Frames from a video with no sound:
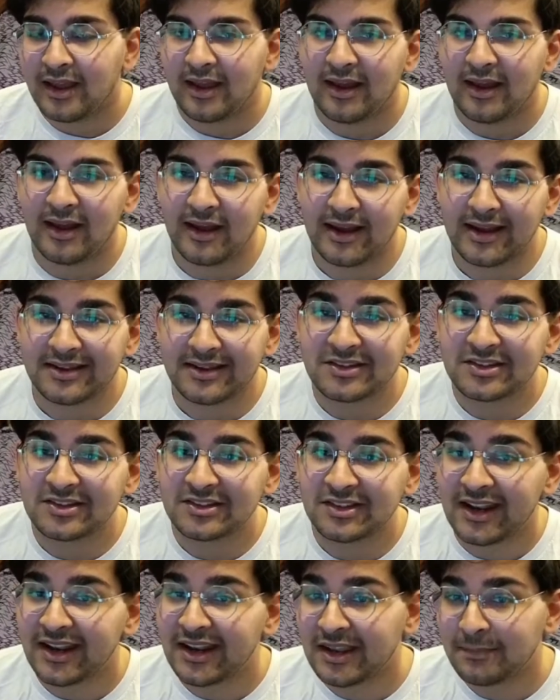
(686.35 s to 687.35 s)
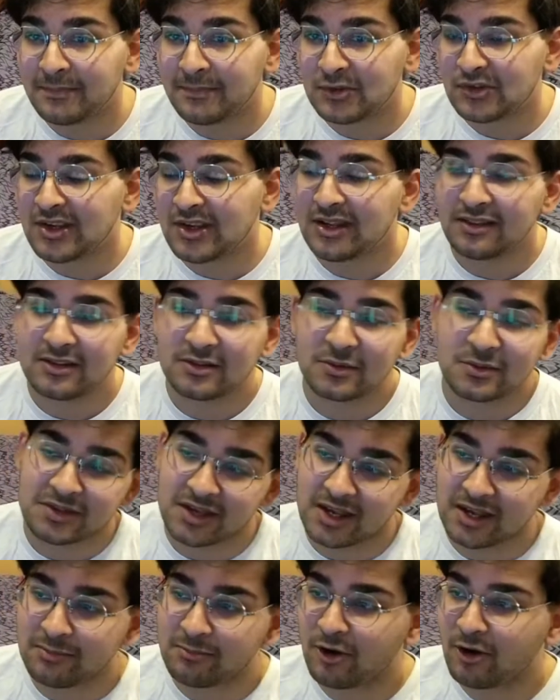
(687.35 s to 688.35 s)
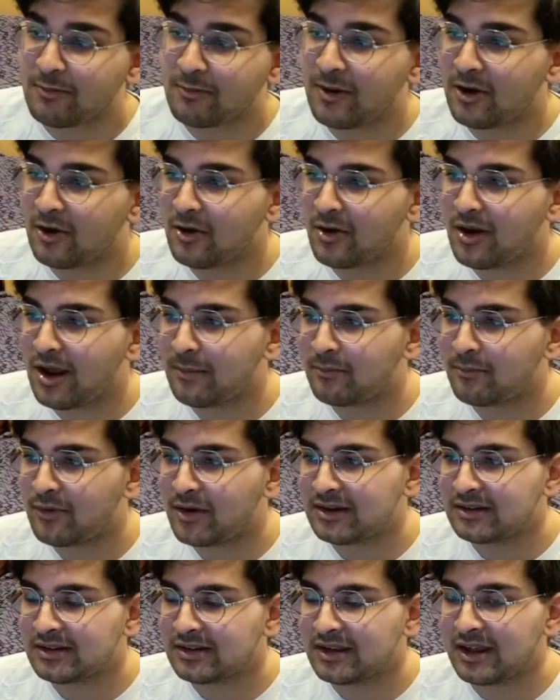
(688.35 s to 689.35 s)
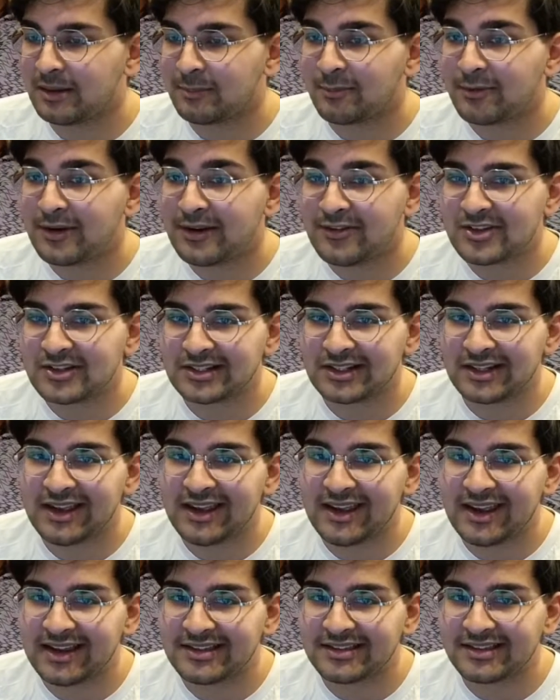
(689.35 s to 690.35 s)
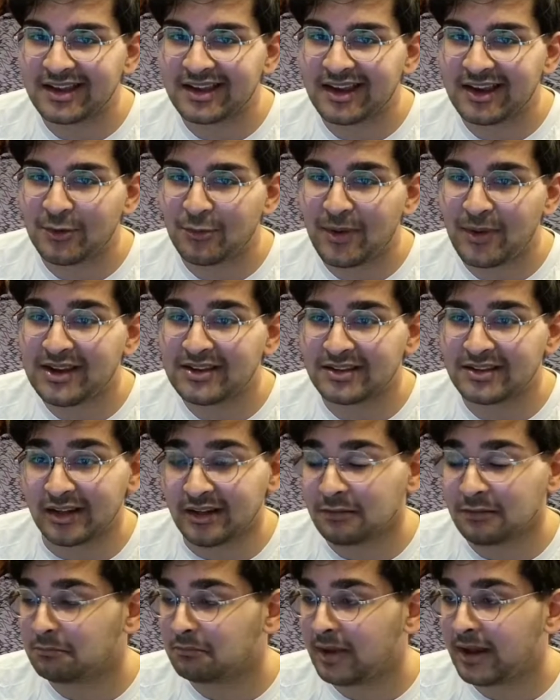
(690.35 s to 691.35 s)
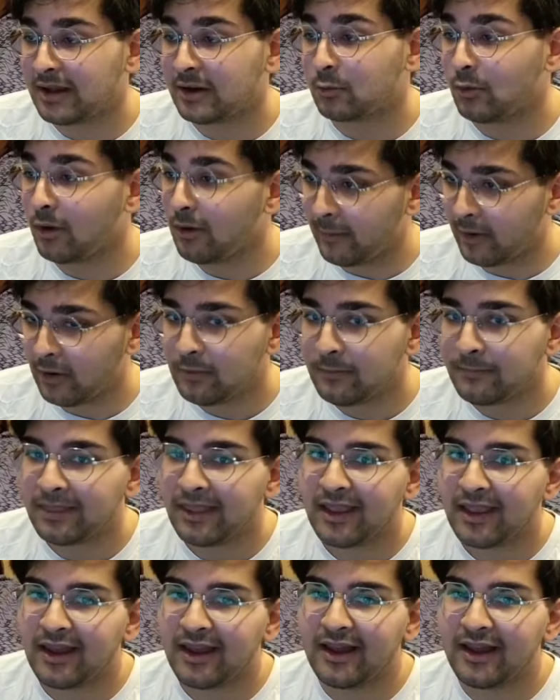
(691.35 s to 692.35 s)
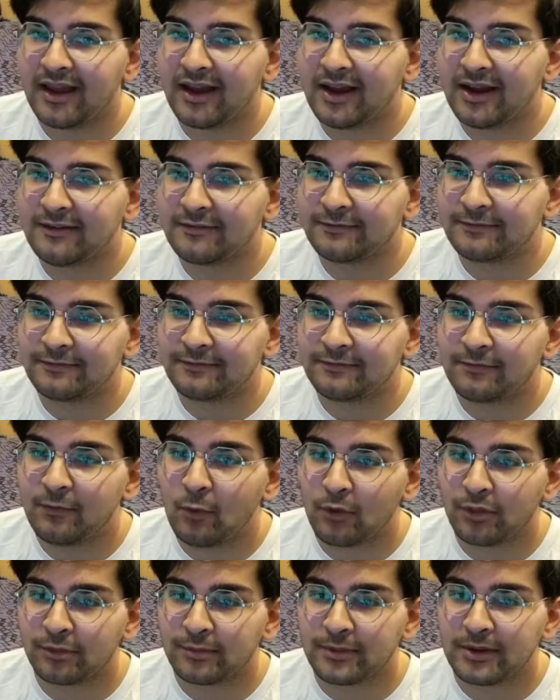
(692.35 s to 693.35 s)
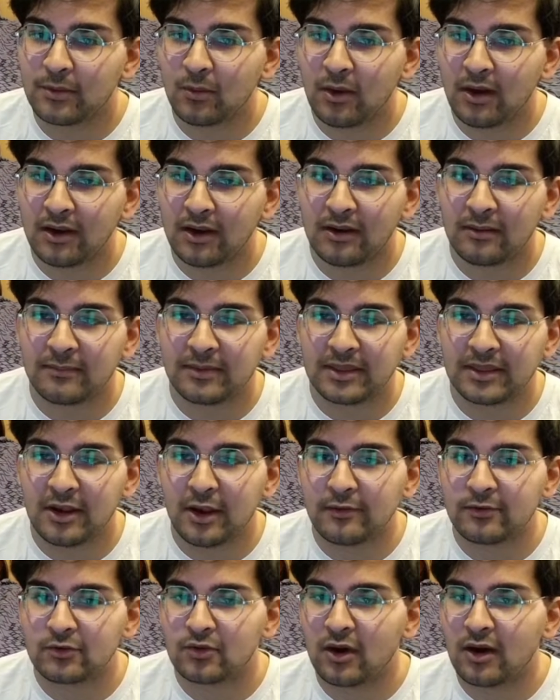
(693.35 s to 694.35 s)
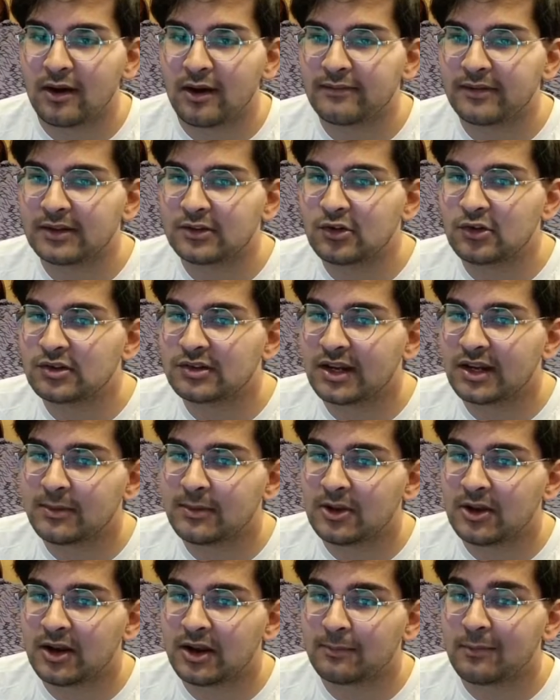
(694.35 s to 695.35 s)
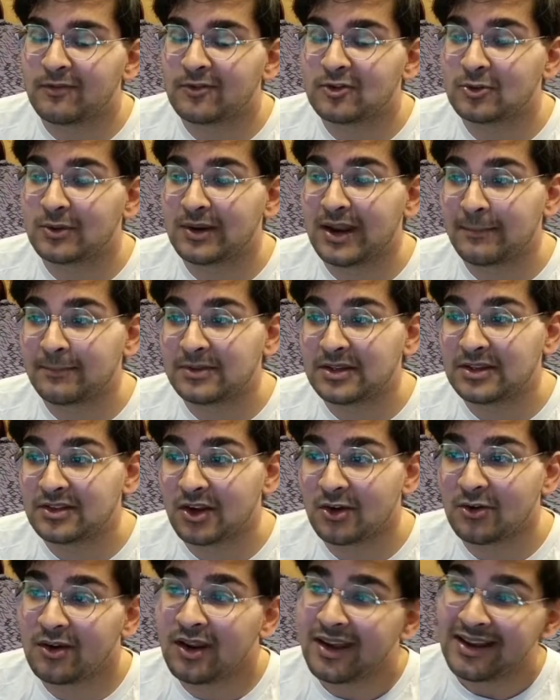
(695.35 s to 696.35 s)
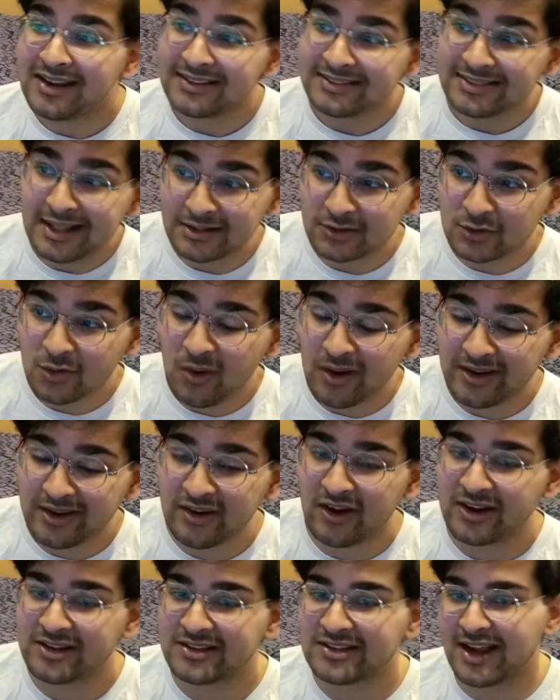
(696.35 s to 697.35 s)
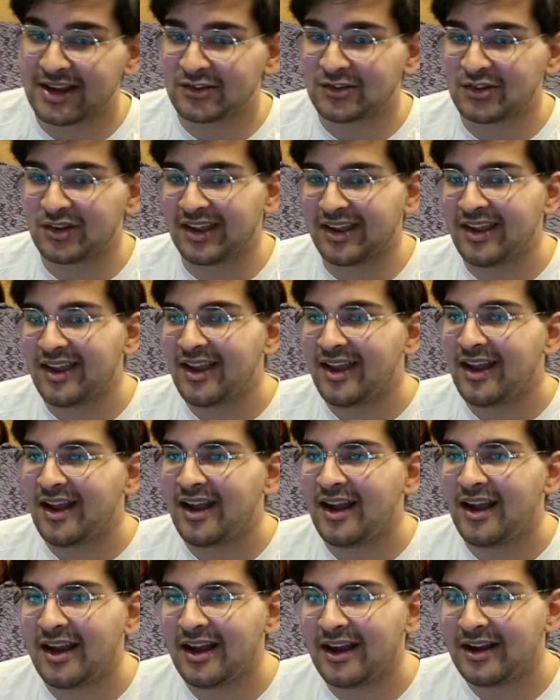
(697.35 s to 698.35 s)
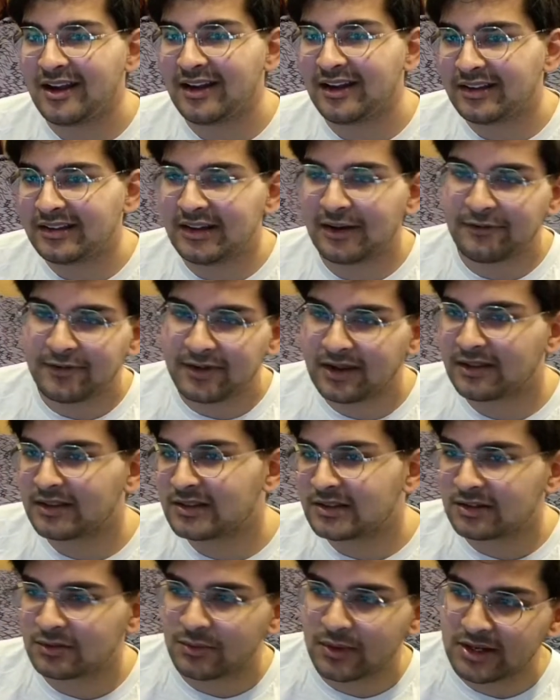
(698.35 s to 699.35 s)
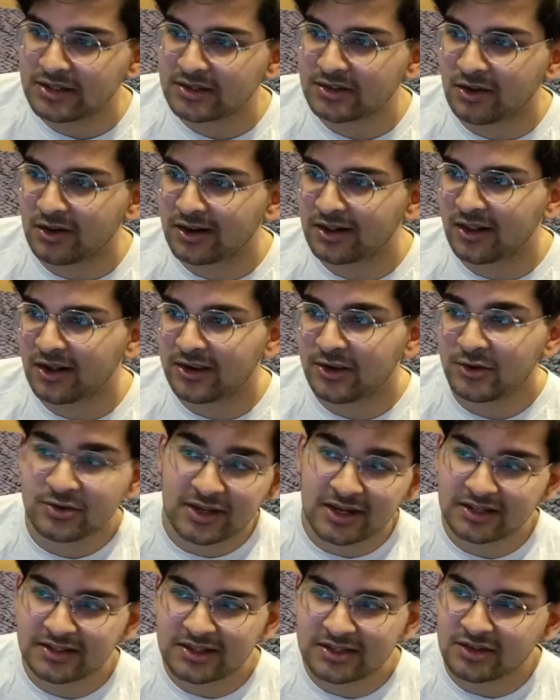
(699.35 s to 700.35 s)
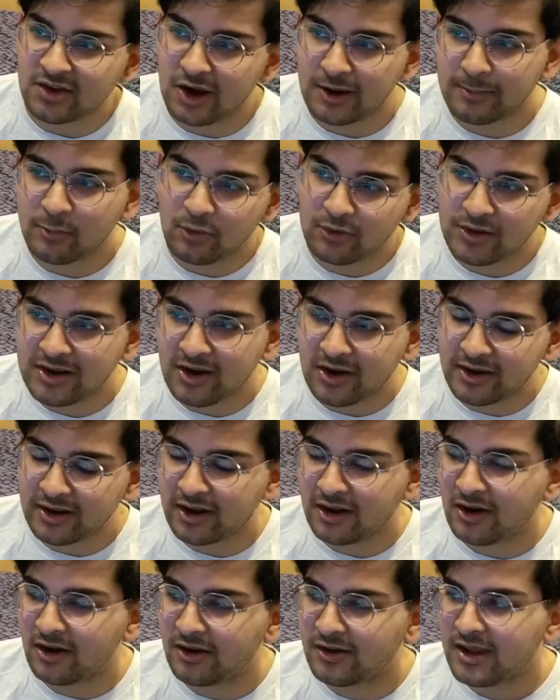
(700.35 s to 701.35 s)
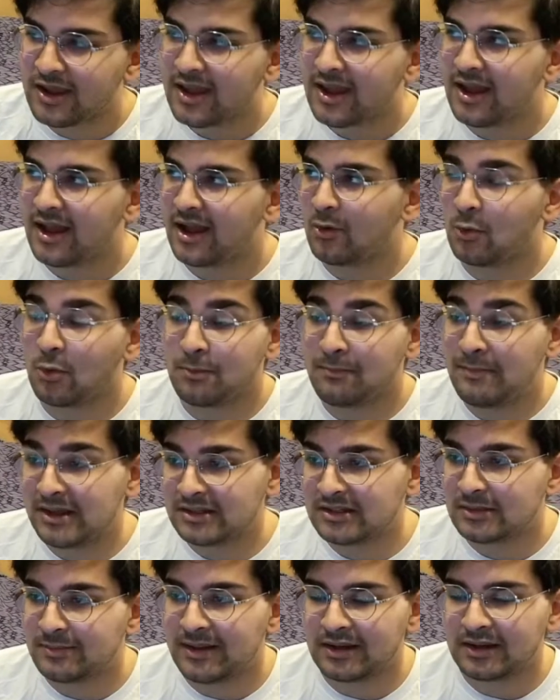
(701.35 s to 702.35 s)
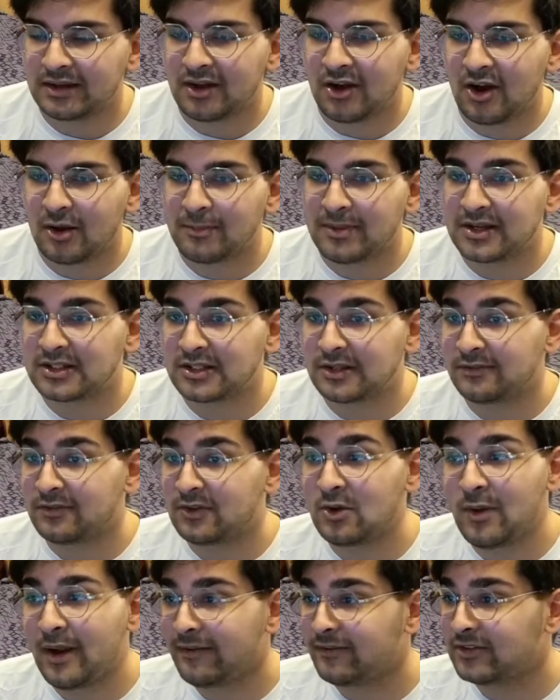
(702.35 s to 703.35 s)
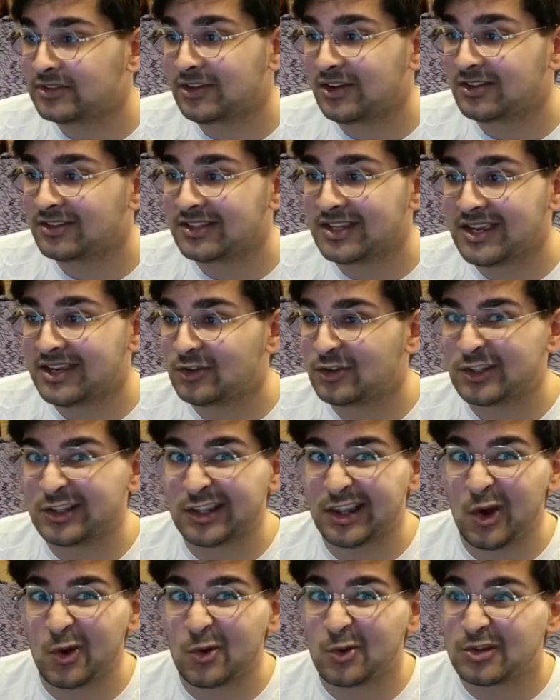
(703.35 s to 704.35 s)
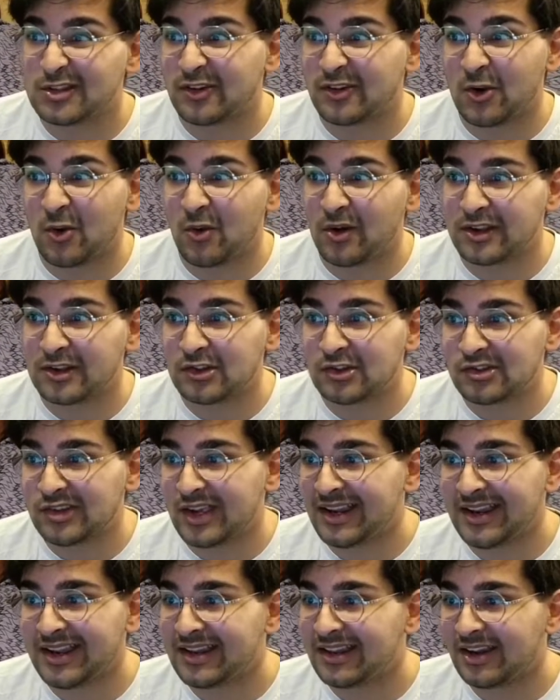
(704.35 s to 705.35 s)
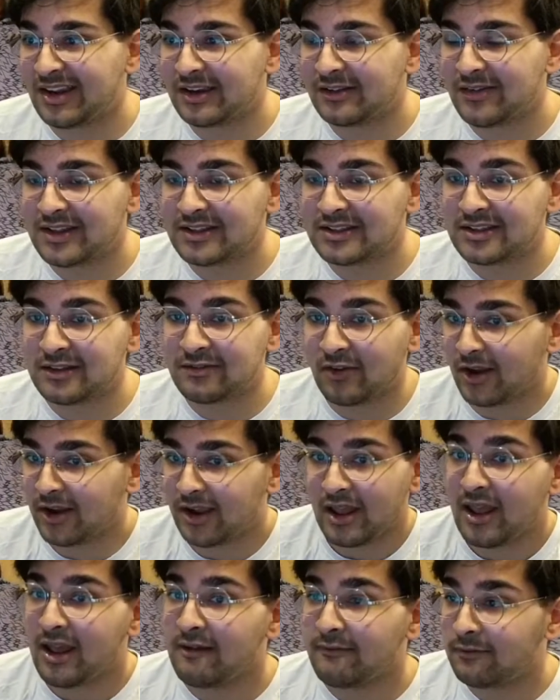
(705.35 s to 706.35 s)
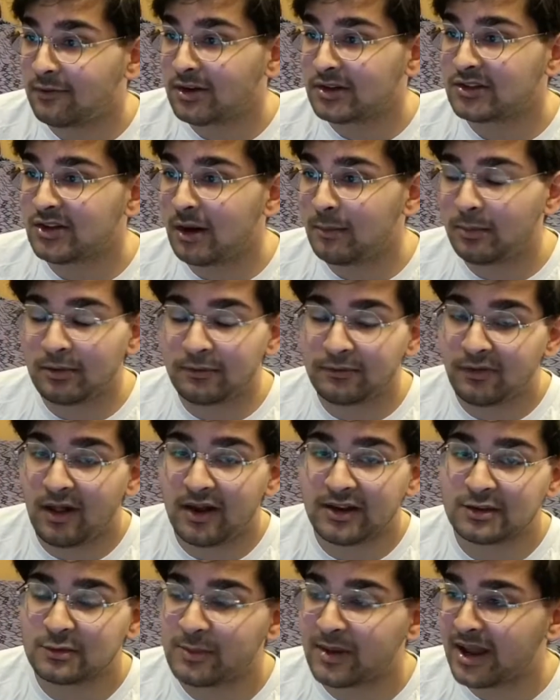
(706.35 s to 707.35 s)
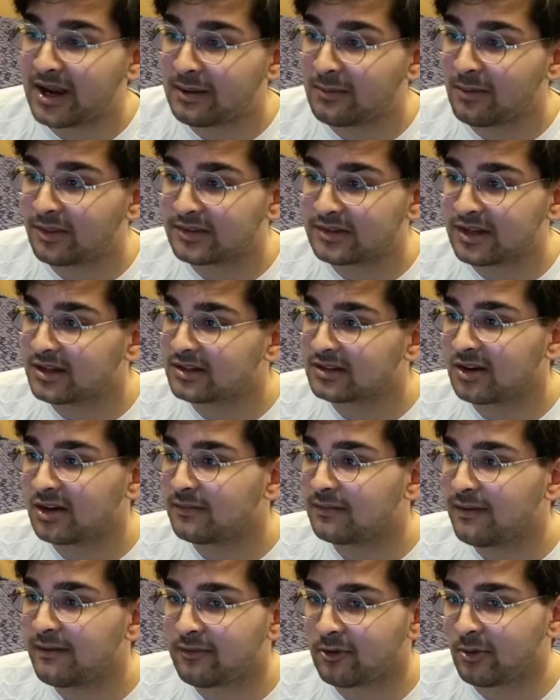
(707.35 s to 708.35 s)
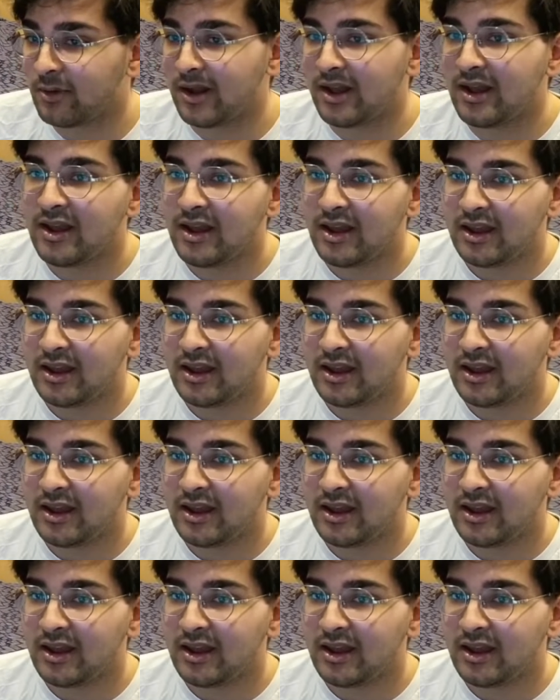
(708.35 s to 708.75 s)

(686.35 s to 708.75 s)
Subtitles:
Insanium Machine, this was a promo print previously. It's Eraser and a Robo, 4/3/1, but the Overdrive, choose an enemy unit and move it to an empty zone. That's quite nice, actually. I feel like this is a really solid like utility sideboardy kind of card, or meta-dependent card, because if you ever start seeing just loads of annoying shit in like defensive, like, for example, Flying Spaghetti Monster is kind of everywhere.